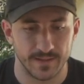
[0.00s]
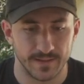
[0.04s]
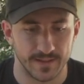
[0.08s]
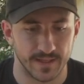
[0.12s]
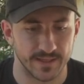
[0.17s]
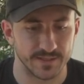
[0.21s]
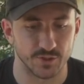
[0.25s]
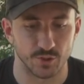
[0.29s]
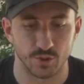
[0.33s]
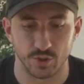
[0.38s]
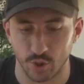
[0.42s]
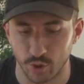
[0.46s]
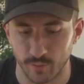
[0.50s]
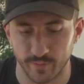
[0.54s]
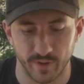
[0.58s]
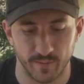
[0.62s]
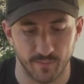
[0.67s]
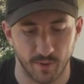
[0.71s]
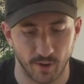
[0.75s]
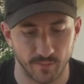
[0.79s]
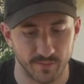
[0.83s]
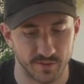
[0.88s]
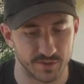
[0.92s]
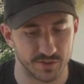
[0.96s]
I do a little bit
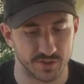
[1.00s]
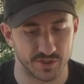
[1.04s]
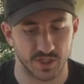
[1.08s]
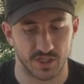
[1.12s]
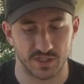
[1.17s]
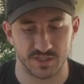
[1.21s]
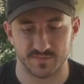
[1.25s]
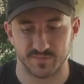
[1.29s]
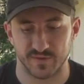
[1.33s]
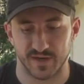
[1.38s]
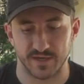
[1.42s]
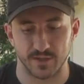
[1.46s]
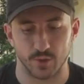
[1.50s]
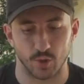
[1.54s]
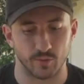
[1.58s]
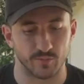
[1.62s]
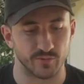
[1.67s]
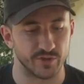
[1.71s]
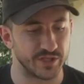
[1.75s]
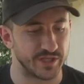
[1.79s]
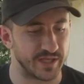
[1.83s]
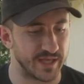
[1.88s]
of barbecue sauce, but I normally